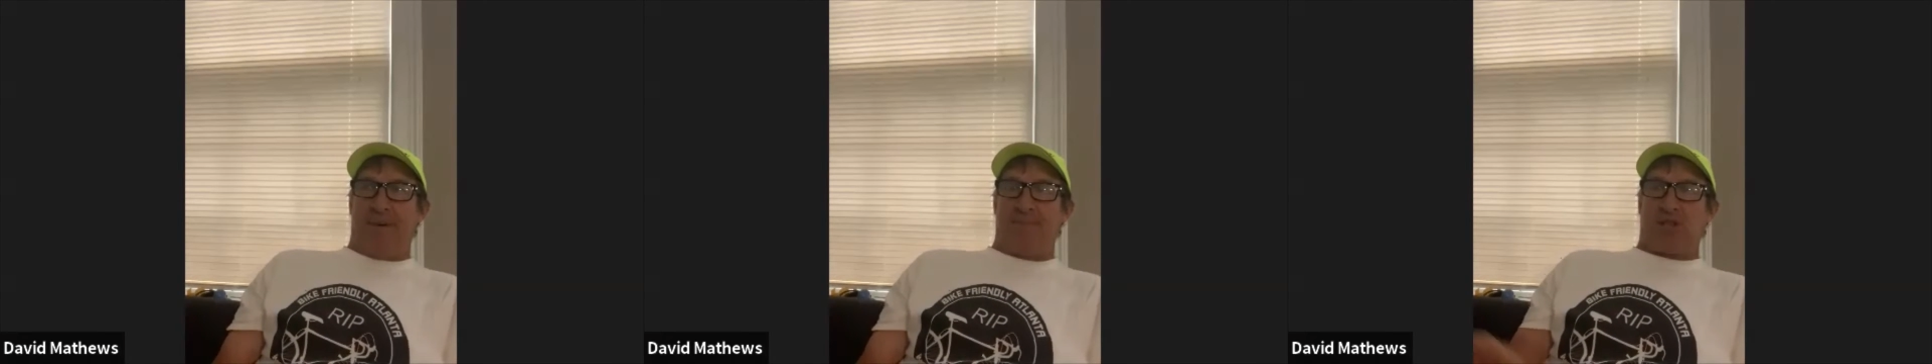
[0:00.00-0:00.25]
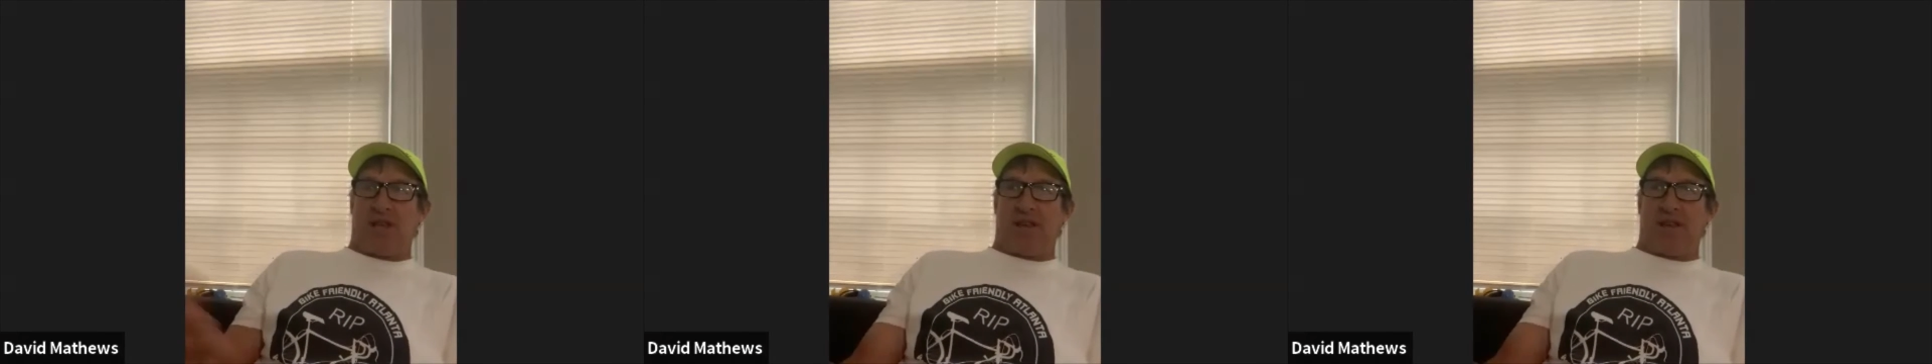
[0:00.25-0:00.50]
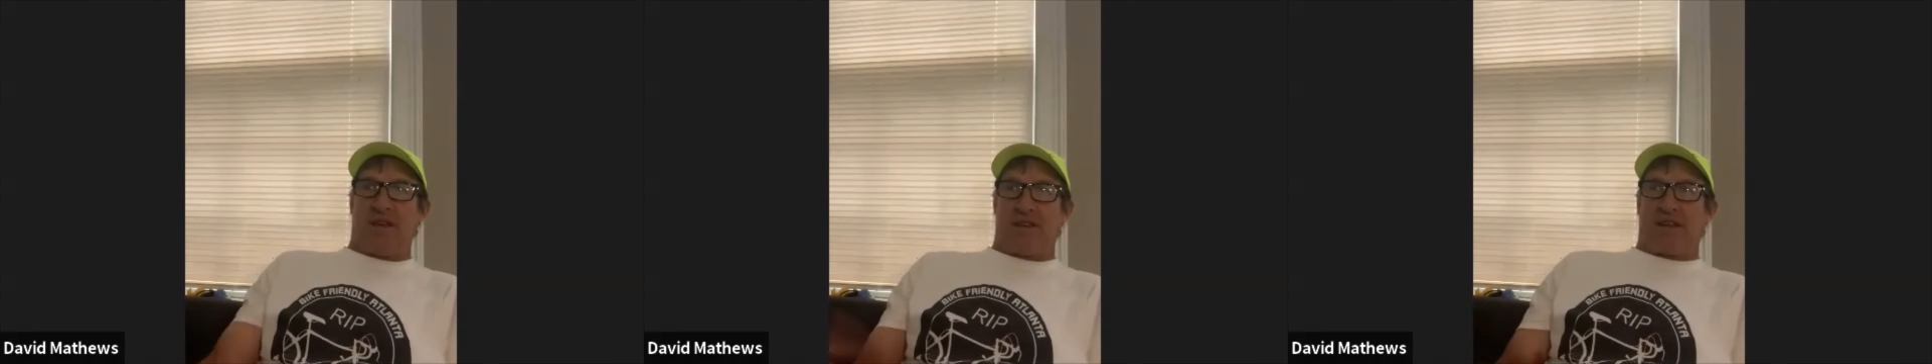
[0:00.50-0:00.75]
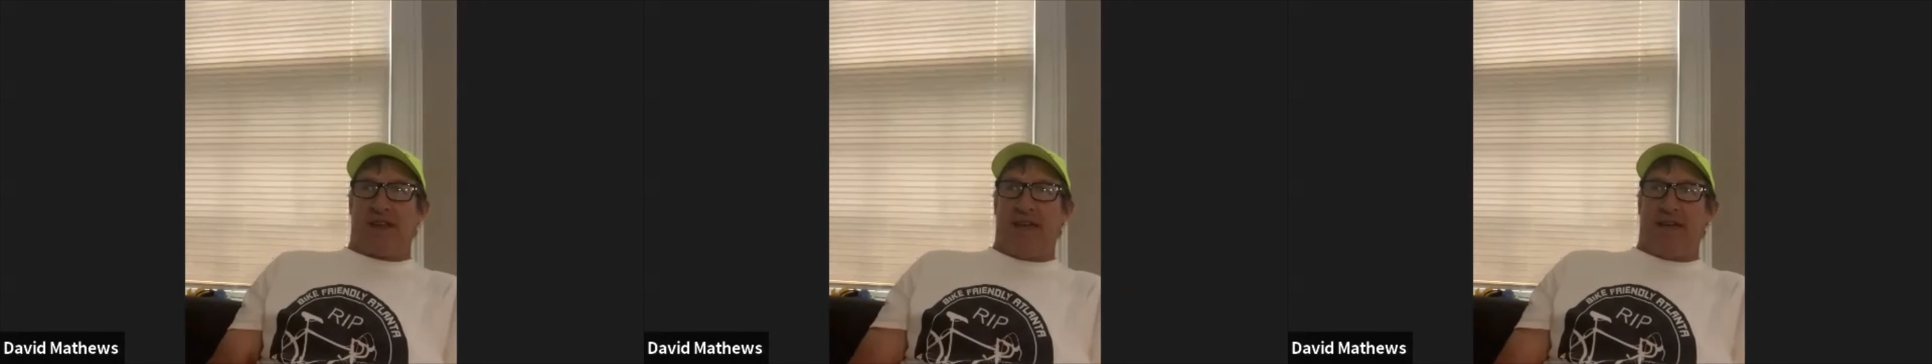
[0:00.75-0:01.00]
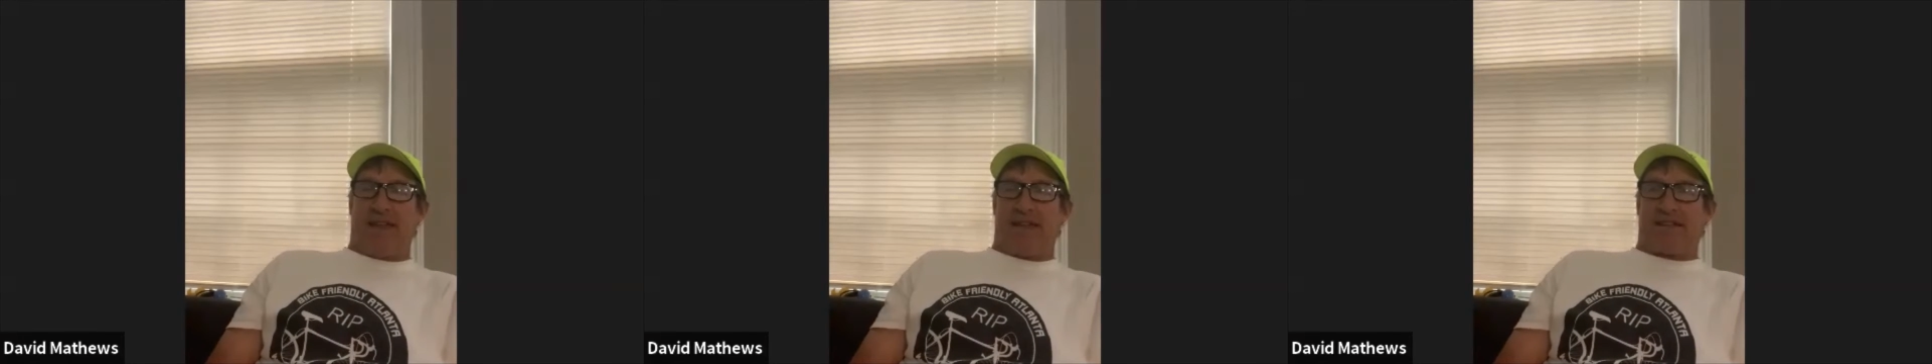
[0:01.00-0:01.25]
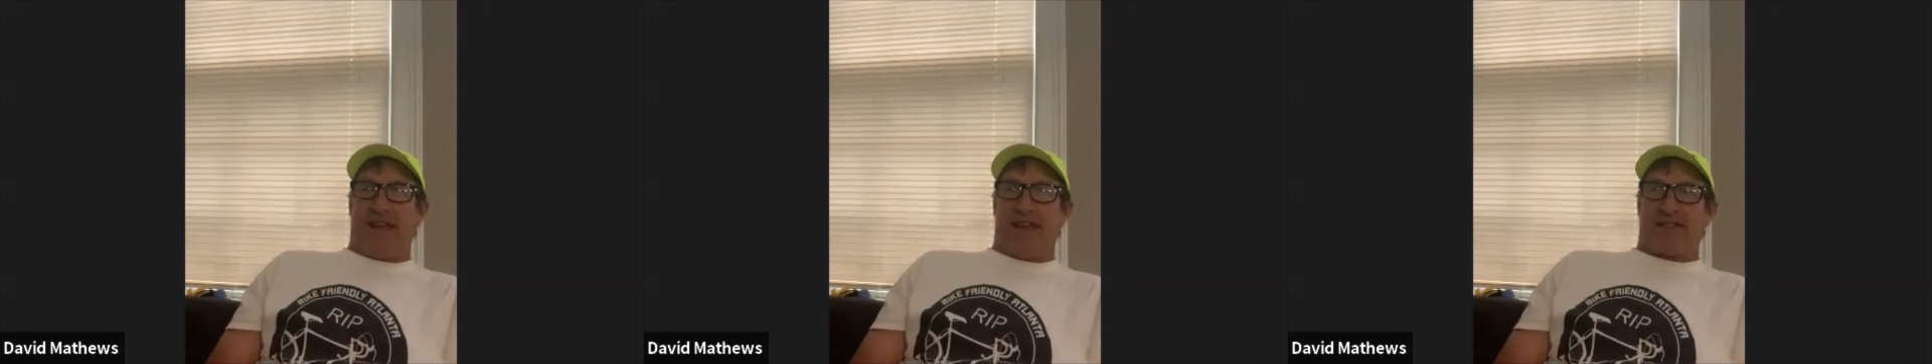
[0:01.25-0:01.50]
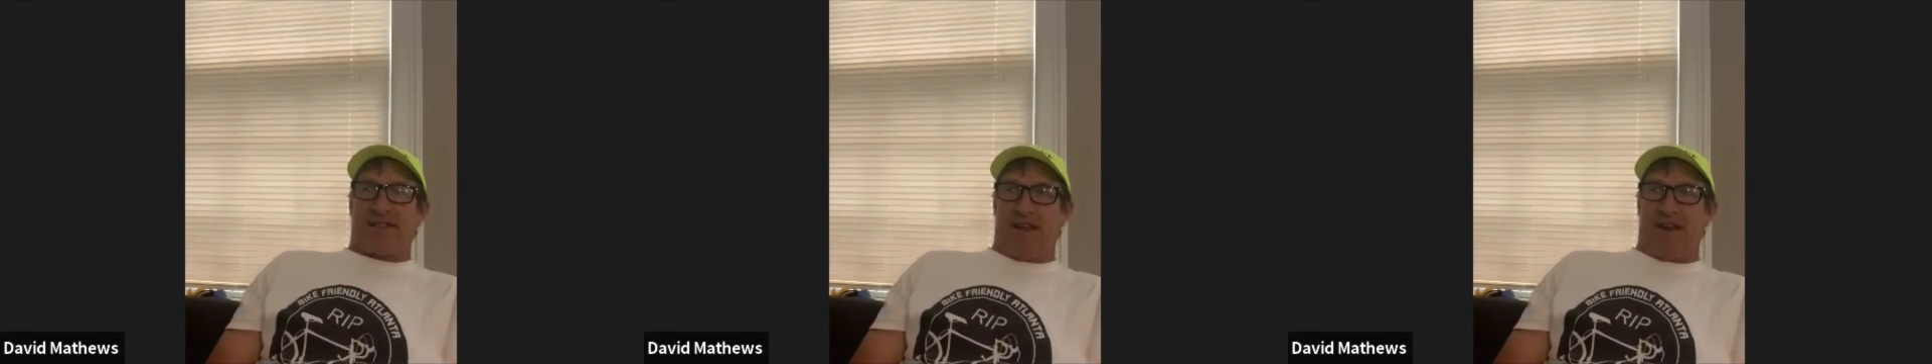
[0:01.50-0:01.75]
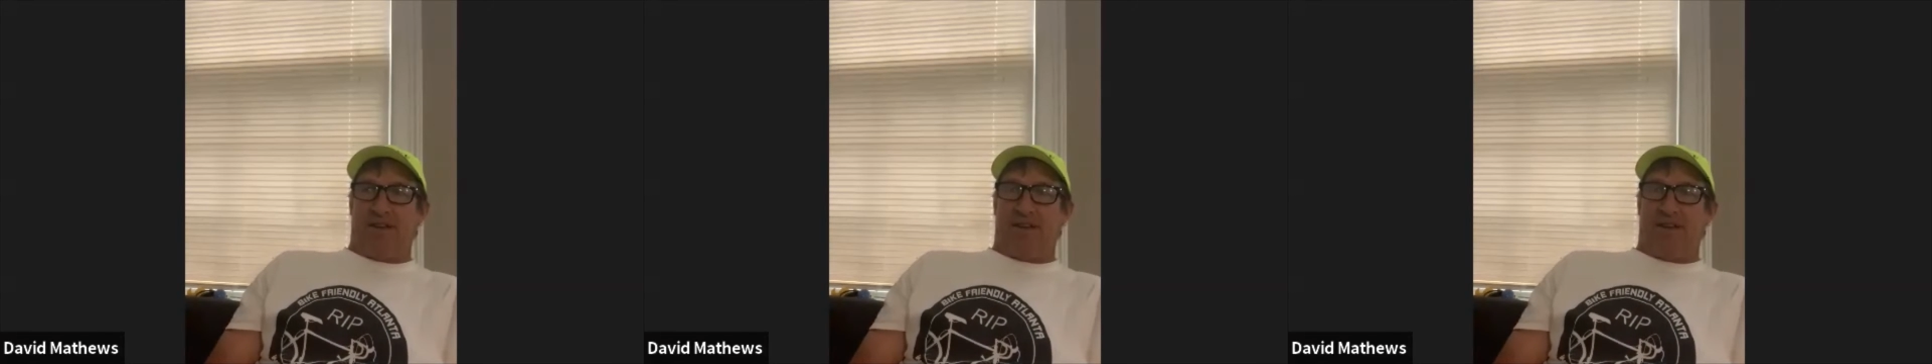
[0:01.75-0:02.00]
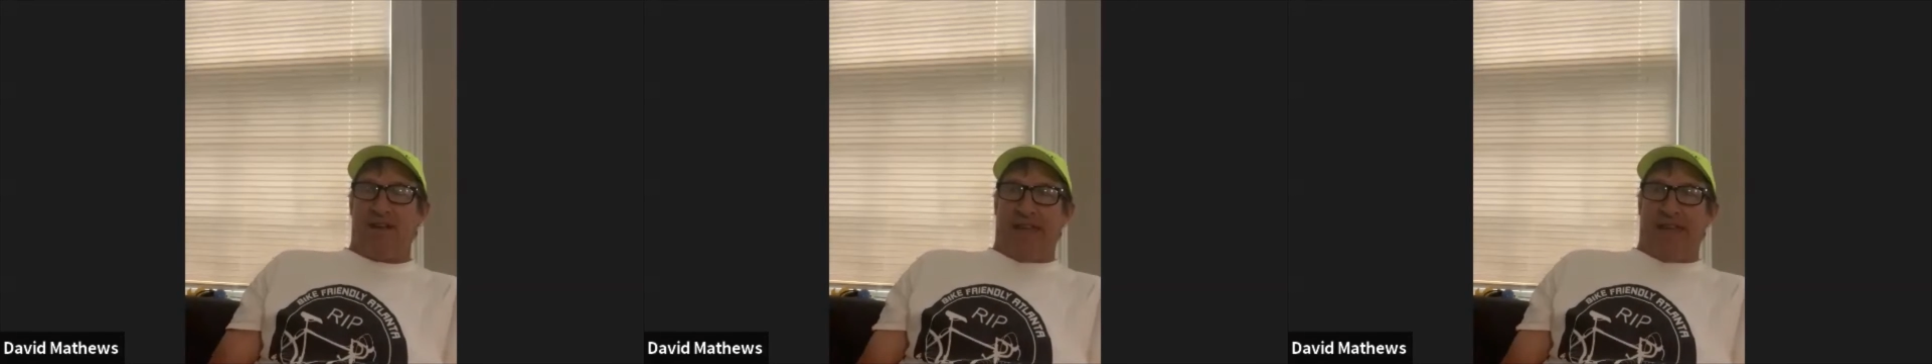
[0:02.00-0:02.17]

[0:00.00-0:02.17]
I'm sitting at a desk there